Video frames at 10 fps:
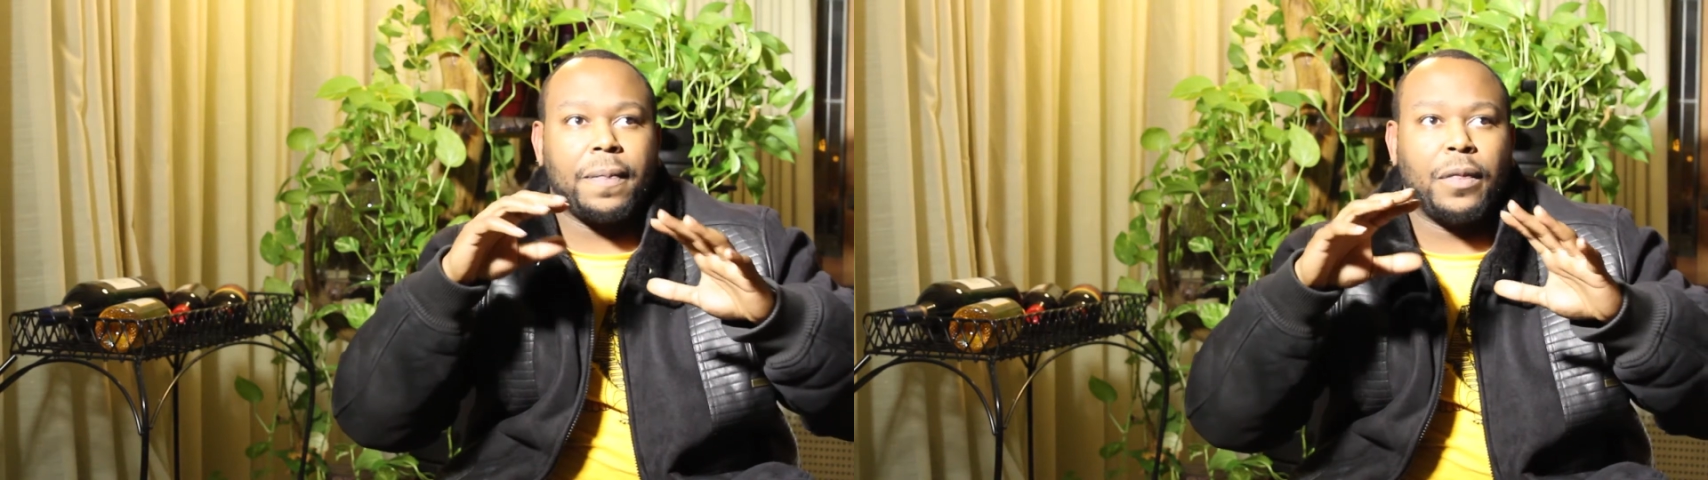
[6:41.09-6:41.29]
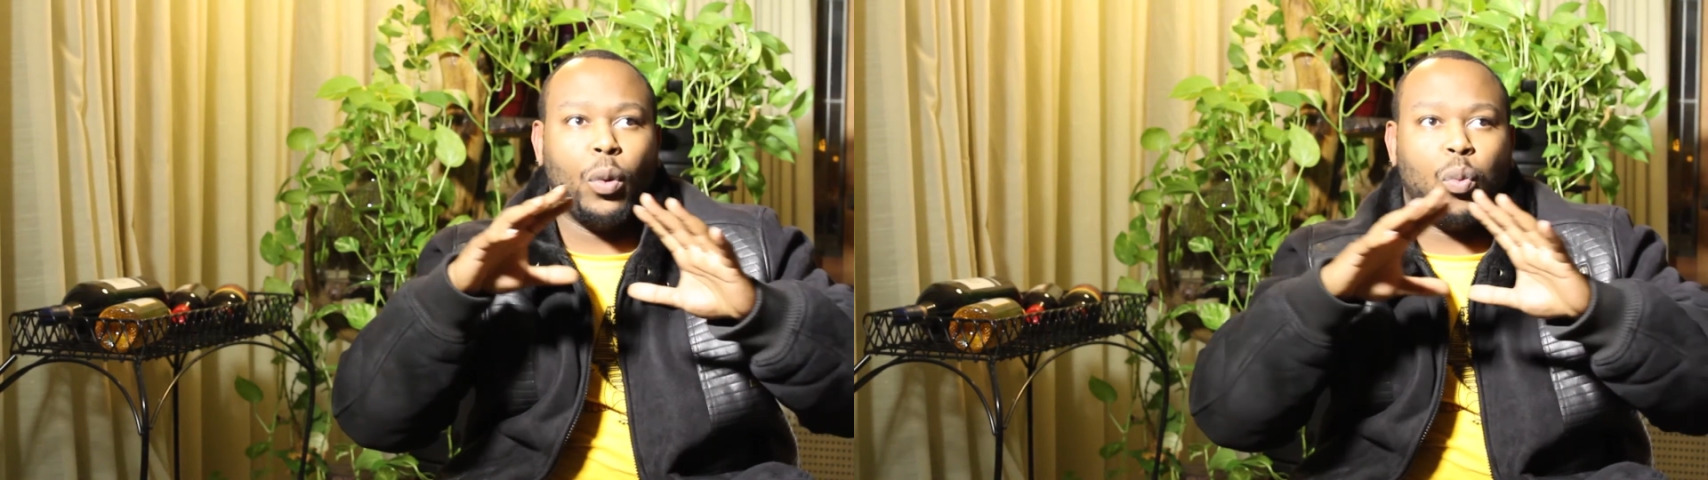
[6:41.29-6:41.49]

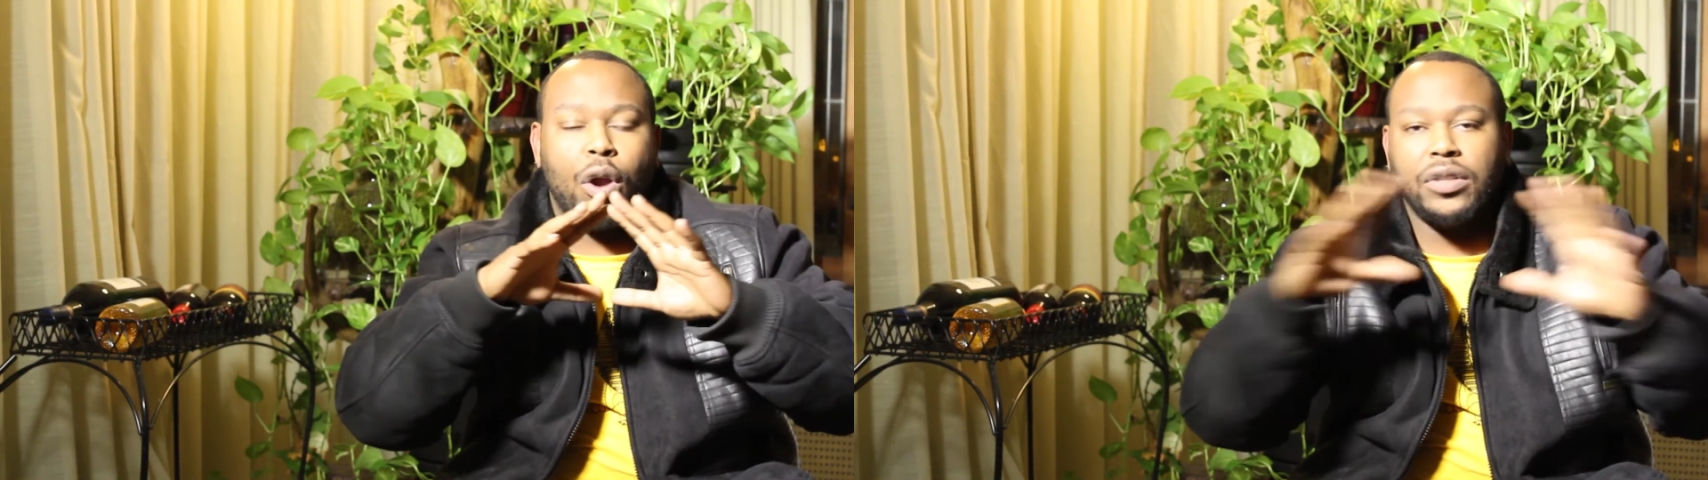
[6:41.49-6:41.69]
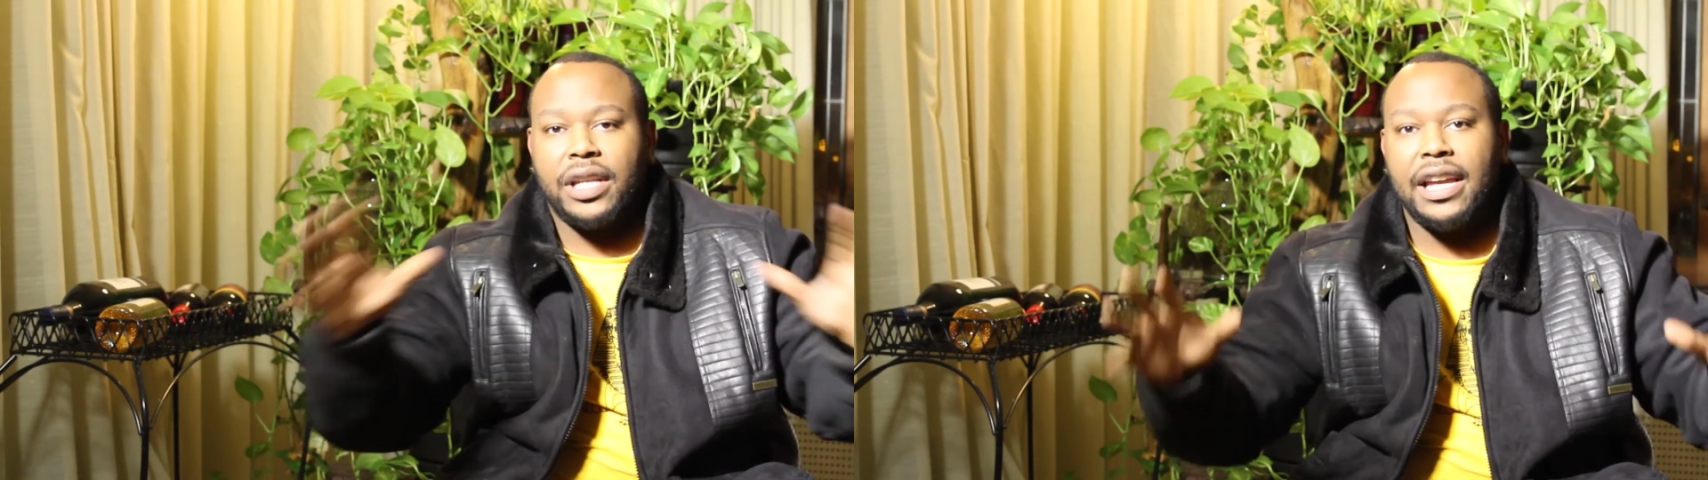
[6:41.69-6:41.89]
the
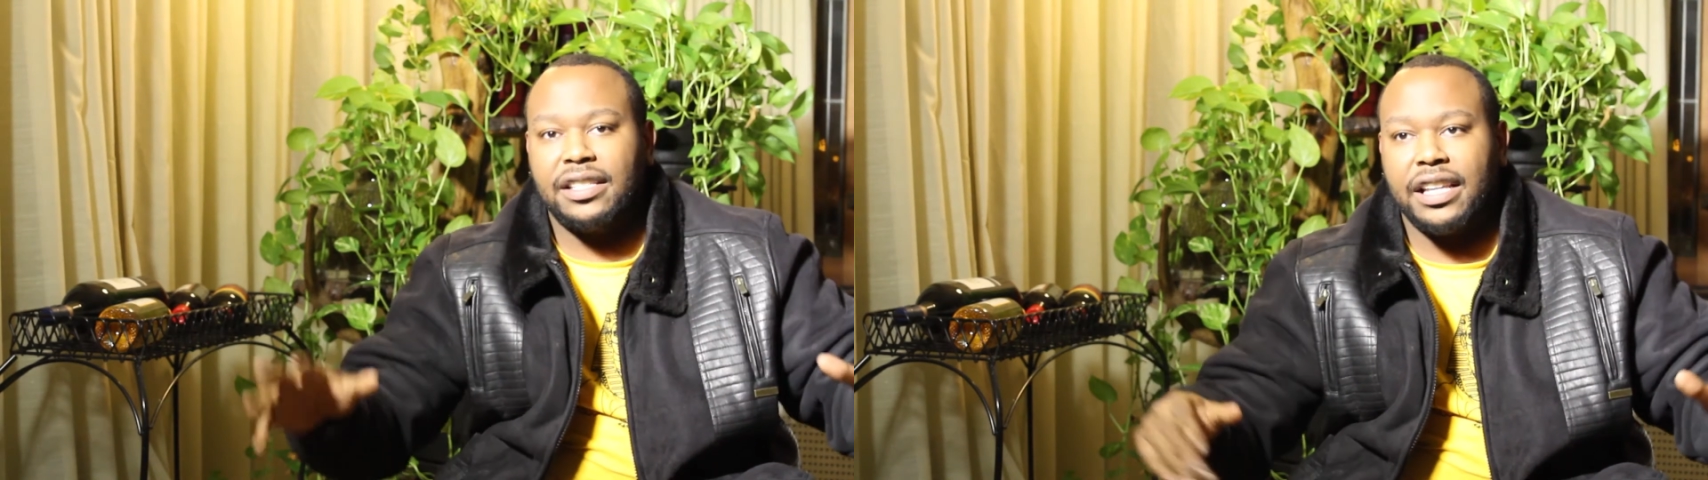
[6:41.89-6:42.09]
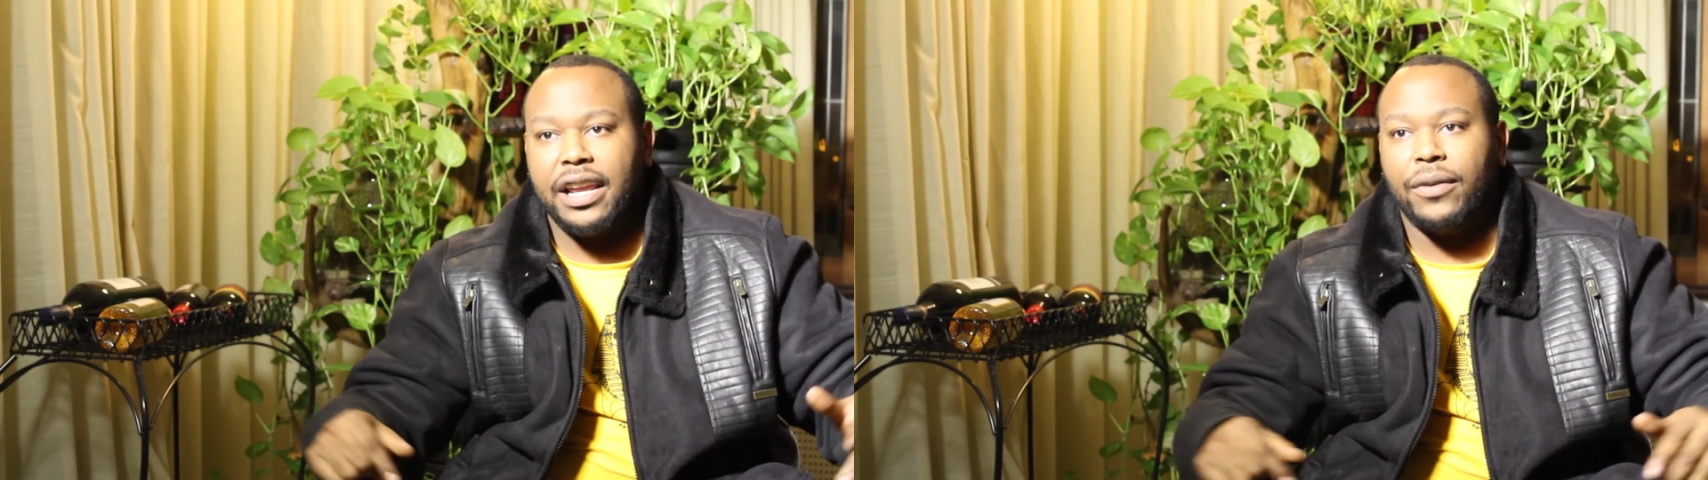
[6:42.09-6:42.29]
worst case
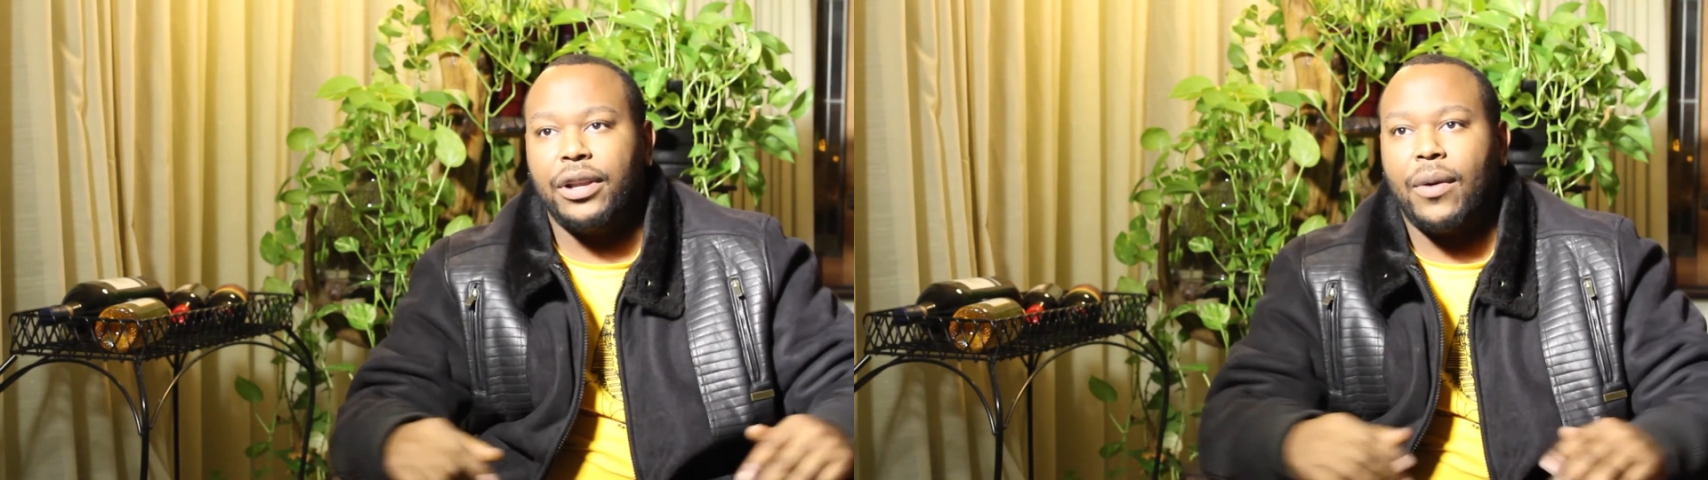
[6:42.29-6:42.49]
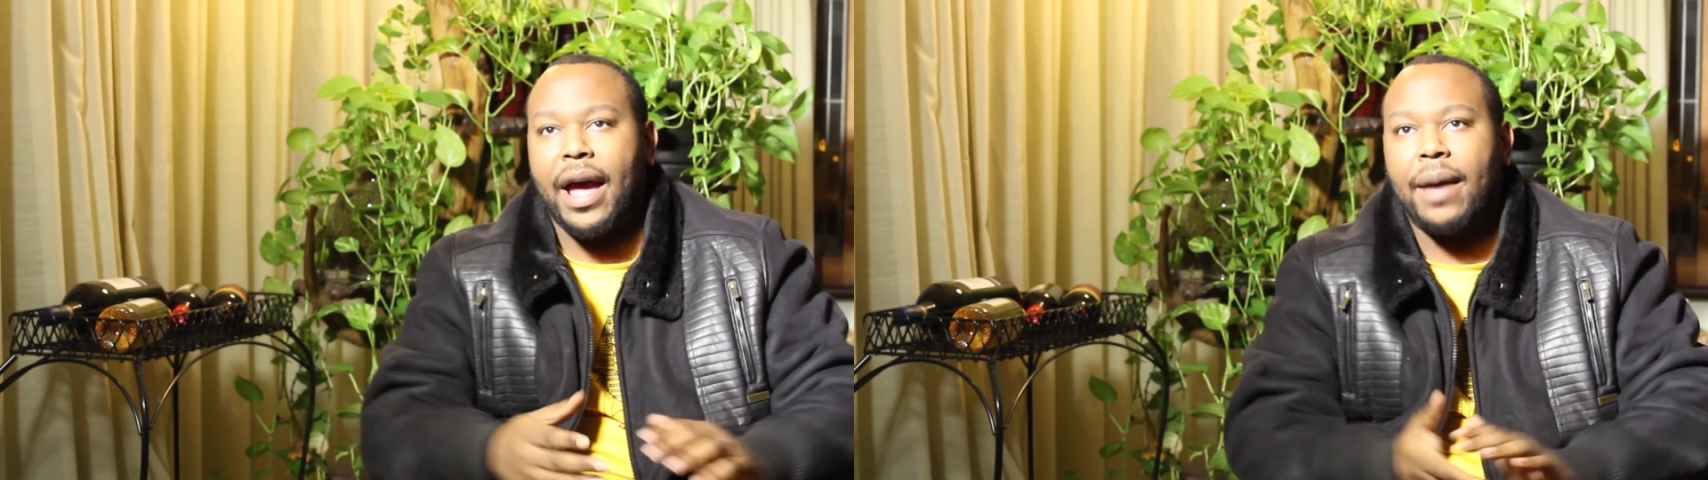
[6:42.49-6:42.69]

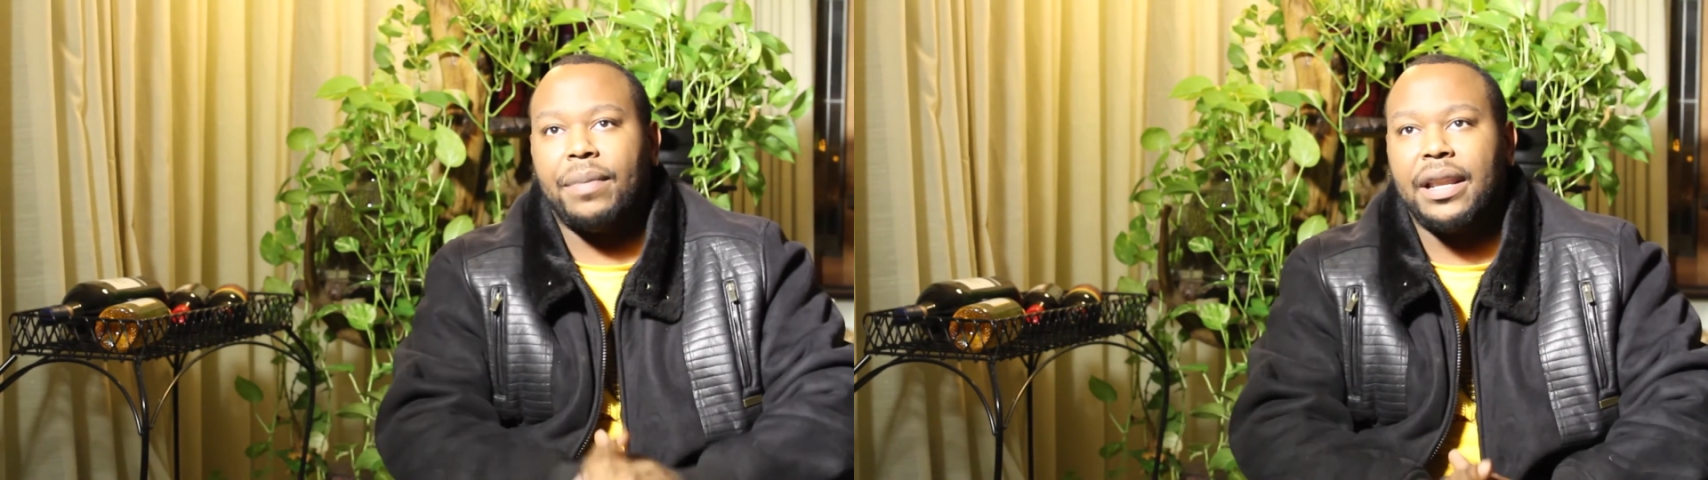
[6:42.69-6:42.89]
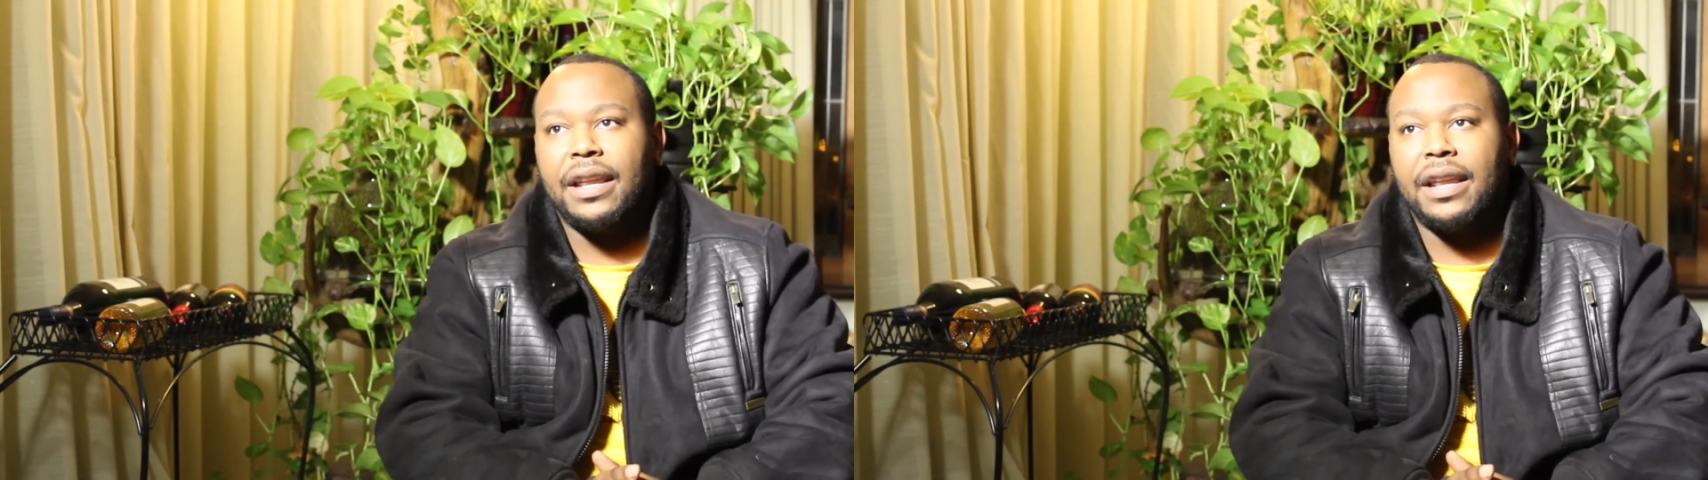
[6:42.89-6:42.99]
scenario happened,